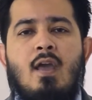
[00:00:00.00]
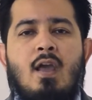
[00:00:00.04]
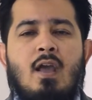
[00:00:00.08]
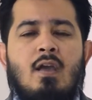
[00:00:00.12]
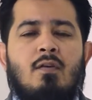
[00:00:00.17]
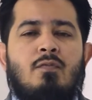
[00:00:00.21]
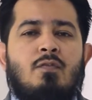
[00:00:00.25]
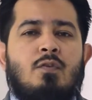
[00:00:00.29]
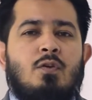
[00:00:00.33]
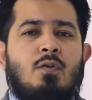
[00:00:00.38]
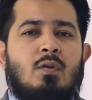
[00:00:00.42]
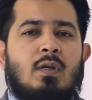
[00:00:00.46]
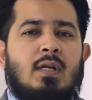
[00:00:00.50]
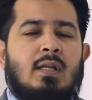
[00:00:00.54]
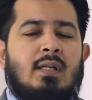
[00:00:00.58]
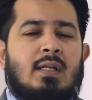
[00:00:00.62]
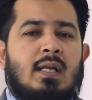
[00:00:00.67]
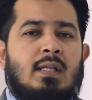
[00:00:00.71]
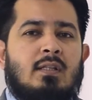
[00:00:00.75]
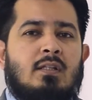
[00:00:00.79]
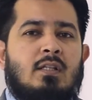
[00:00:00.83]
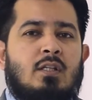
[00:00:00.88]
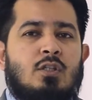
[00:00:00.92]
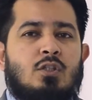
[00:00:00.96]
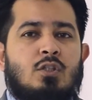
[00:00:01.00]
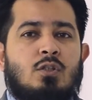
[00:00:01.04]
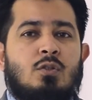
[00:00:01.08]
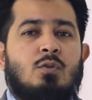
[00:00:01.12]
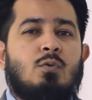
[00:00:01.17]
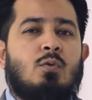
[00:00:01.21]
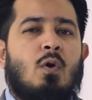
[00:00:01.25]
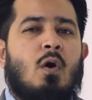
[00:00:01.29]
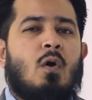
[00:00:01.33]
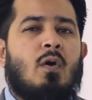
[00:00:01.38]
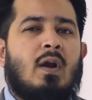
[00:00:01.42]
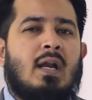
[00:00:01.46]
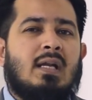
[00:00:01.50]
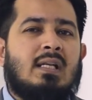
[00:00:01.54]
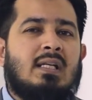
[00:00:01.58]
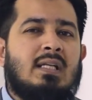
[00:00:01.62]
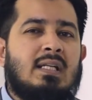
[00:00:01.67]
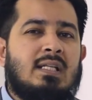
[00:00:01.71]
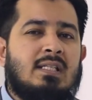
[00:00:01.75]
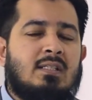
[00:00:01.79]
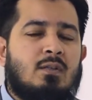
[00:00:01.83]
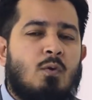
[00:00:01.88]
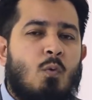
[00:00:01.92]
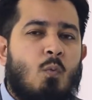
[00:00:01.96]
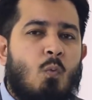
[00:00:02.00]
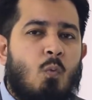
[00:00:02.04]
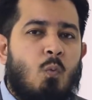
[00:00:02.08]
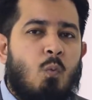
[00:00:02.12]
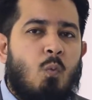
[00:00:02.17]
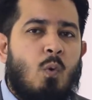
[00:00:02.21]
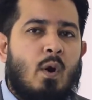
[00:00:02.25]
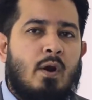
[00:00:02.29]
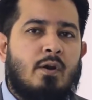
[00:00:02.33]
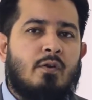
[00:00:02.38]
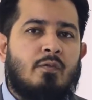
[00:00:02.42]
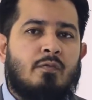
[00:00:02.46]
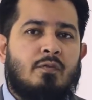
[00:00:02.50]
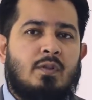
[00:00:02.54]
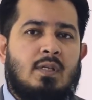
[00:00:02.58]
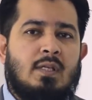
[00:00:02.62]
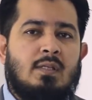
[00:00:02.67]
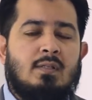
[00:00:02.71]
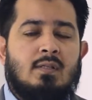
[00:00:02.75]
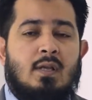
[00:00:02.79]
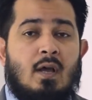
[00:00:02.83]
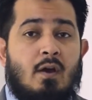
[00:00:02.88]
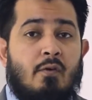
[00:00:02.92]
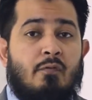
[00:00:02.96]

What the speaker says: If you can get these 2 or at least one of these,